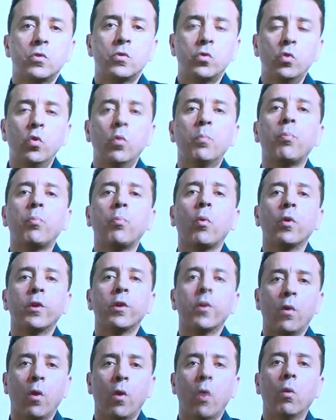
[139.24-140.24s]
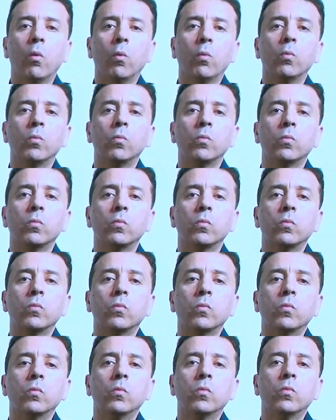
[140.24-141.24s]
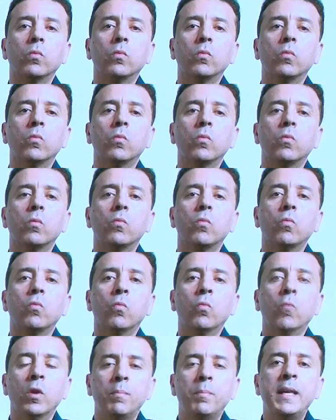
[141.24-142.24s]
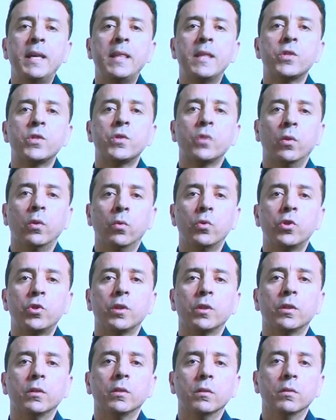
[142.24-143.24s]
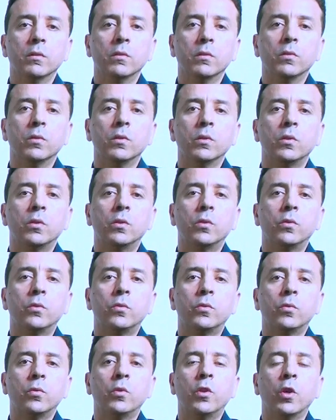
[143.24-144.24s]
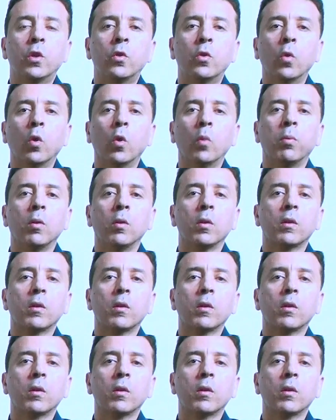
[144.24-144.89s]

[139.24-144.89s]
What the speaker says: 2.0 will be the solution to the global